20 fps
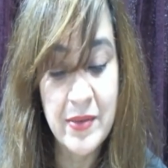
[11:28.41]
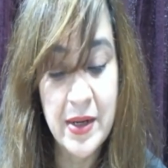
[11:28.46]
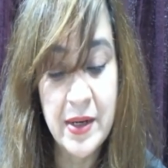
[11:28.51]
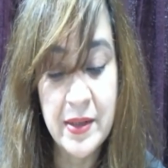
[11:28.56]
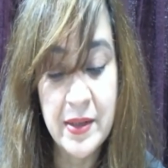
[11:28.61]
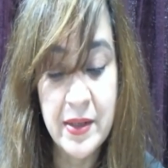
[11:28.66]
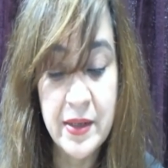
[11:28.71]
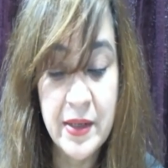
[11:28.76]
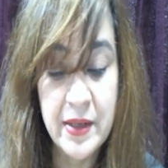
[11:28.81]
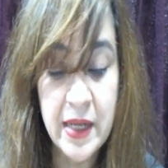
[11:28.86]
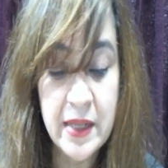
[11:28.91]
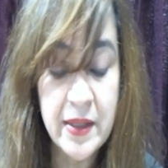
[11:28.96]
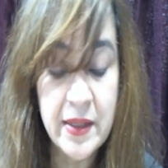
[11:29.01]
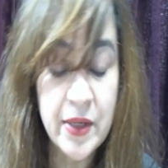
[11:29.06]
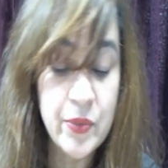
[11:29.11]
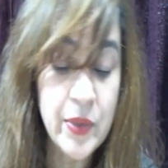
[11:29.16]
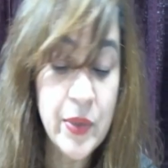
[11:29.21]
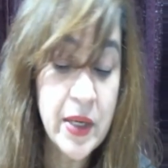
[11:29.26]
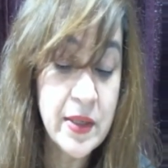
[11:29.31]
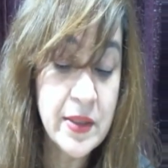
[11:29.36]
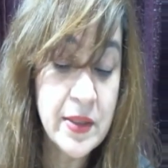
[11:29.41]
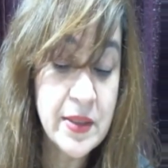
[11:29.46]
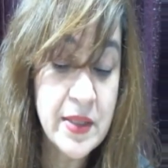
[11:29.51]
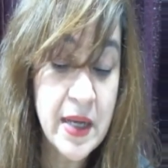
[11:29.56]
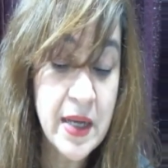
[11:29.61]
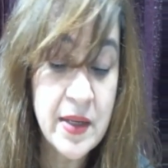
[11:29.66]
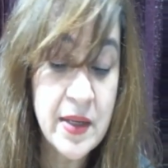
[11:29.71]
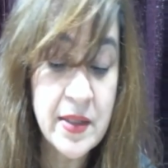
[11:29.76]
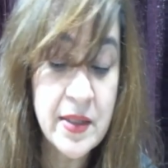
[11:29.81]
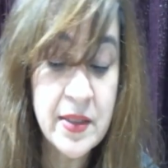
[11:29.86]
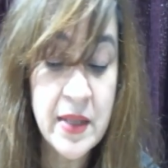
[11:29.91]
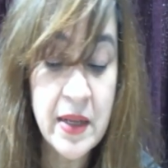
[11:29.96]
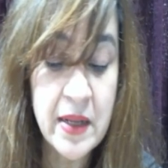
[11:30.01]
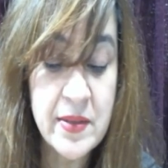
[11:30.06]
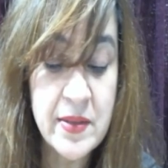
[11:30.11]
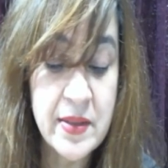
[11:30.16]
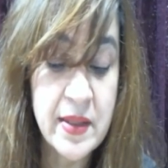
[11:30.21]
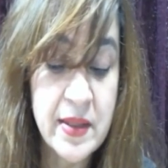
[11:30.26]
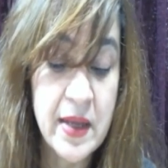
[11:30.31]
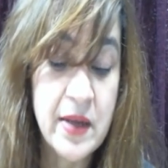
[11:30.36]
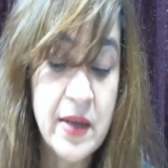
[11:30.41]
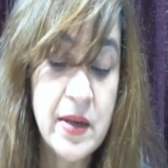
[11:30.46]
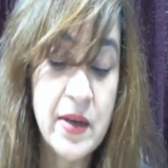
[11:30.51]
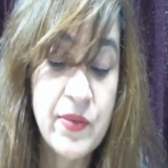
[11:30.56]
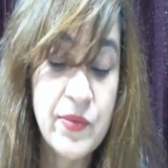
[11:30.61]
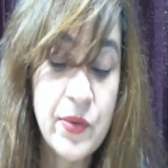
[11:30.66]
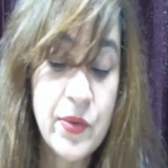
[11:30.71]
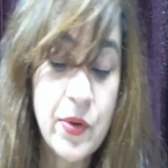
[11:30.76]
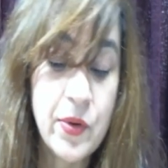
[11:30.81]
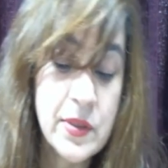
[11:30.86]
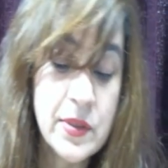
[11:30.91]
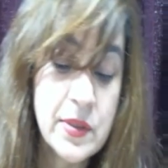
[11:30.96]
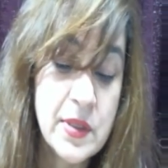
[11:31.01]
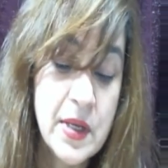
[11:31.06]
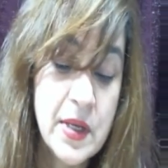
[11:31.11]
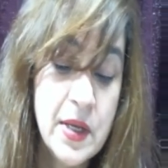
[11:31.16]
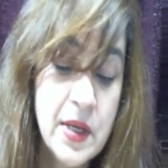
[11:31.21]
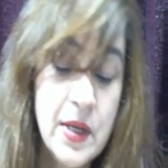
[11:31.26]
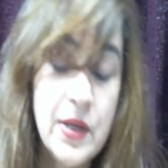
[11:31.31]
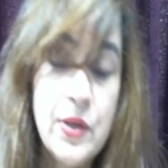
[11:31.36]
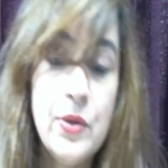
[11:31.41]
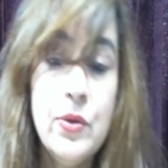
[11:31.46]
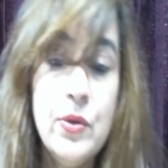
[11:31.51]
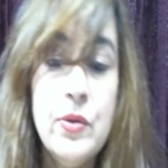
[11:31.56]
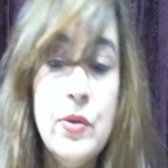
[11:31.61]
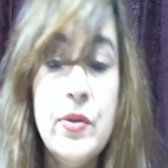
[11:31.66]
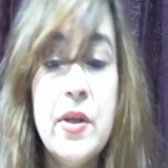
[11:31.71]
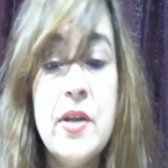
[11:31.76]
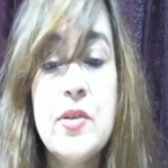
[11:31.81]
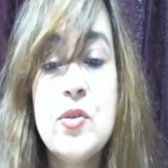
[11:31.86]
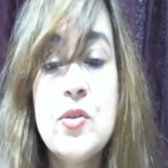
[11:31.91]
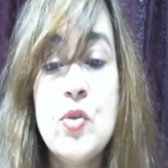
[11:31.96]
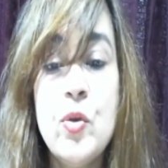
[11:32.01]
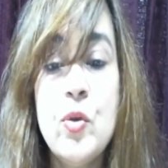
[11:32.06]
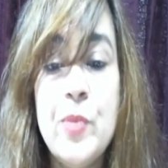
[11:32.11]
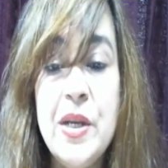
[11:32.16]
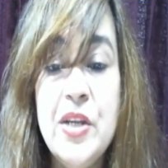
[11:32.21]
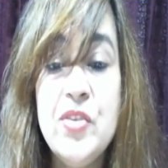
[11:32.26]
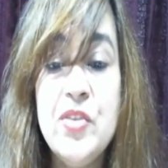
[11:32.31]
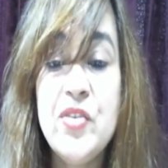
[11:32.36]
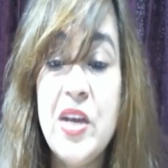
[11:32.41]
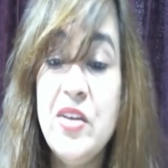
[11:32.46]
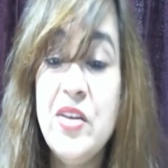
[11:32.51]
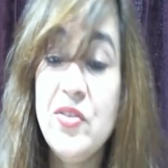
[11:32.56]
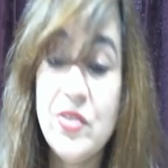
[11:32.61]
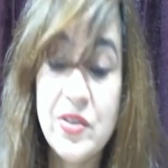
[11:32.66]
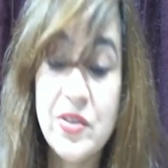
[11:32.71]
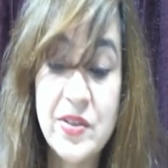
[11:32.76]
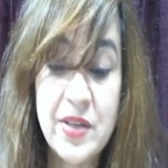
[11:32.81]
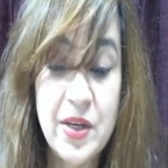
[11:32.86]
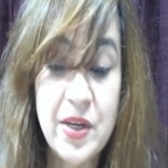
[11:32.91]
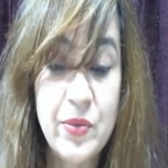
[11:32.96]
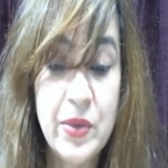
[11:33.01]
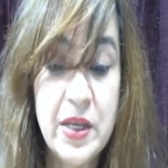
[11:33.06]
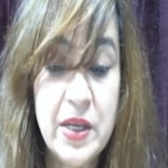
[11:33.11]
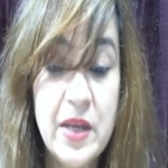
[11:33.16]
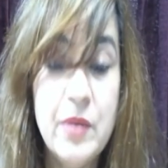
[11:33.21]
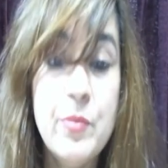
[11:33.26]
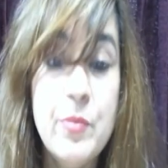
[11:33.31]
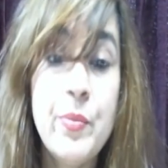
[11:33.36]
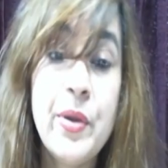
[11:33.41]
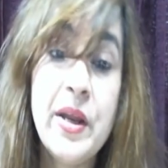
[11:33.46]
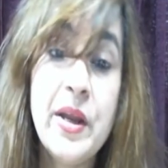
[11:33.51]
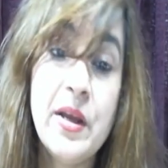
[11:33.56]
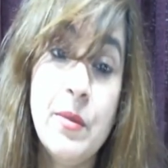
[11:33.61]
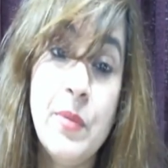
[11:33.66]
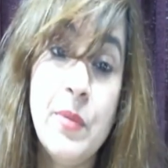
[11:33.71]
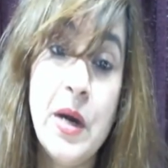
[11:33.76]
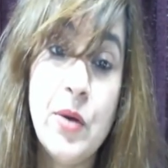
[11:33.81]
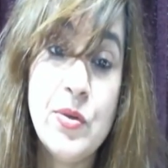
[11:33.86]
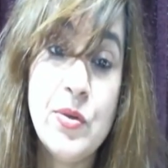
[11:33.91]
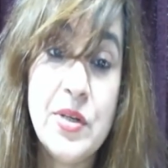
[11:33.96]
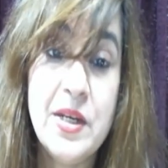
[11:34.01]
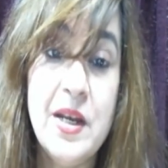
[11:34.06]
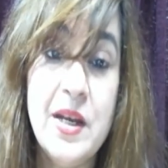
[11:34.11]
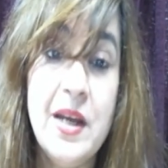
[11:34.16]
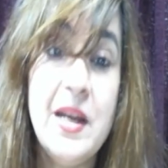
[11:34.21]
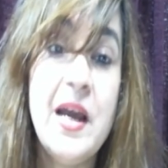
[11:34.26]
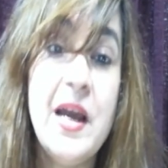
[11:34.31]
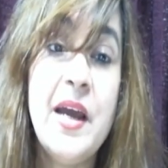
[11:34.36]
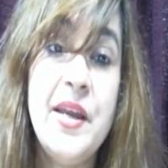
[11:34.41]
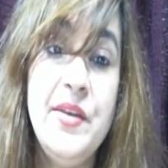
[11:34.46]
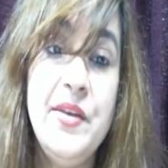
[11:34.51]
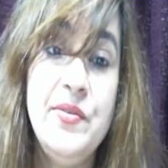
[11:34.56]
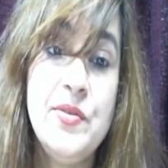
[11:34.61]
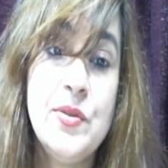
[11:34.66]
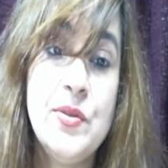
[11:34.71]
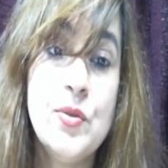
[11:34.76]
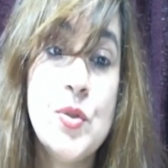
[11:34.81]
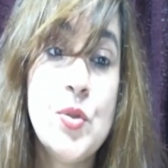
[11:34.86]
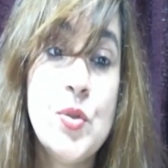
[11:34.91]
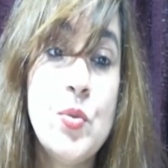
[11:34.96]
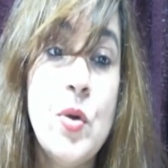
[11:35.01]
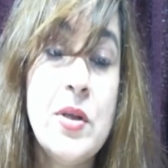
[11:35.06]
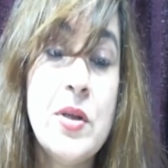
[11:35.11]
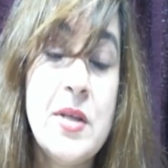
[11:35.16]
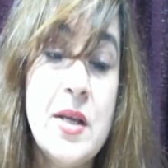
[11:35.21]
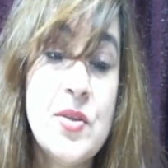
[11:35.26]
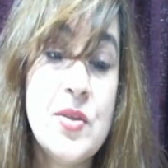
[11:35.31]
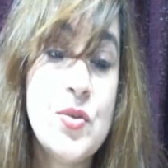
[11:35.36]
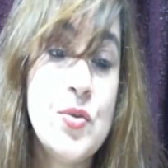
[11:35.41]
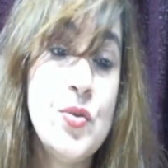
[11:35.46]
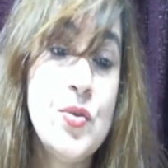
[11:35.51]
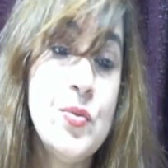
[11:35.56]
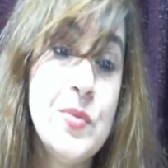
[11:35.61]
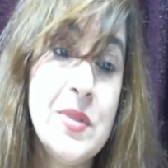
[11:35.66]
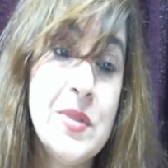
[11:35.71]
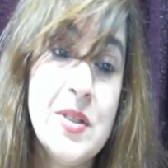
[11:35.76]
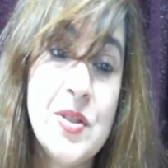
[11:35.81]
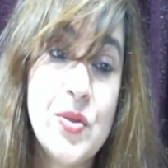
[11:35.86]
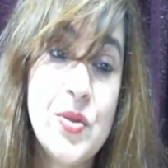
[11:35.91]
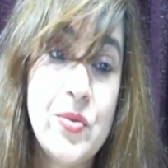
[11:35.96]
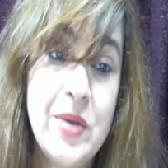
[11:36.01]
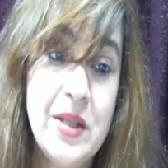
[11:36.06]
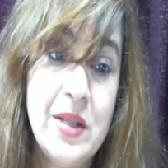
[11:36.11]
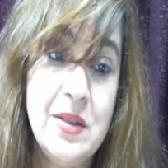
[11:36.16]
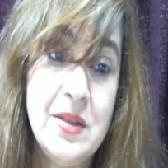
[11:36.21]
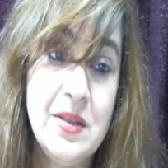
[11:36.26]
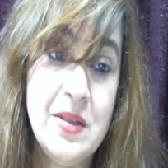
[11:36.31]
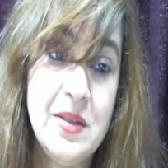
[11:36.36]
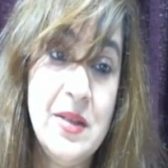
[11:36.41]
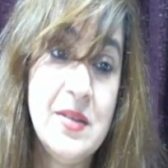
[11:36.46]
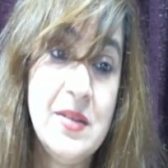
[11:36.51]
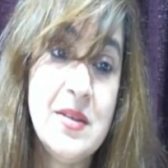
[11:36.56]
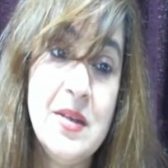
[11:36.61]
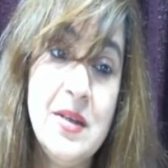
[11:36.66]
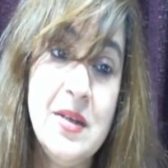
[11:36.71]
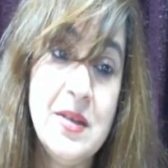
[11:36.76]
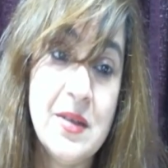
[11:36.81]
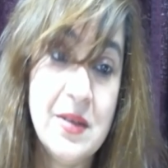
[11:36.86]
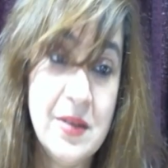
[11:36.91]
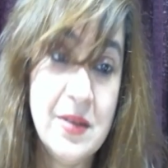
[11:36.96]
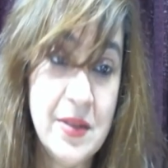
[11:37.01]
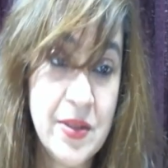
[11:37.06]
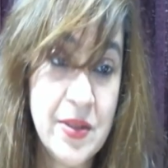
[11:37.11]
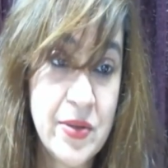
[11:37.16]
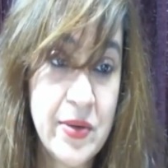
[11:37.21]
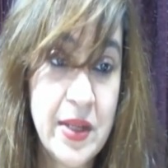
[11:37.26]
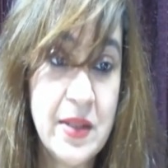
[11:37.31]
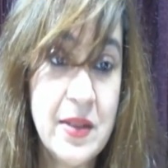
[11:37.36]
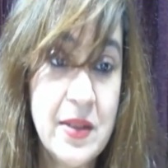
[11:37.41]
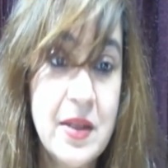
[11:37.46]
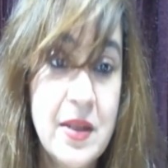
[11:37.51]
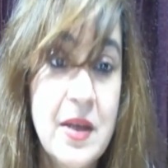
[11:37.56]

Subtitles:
And the day that we understand ourselves, then of course, there are so many changes that we can bring about in our lives. So SWOT has to do with the strength, is the internal strength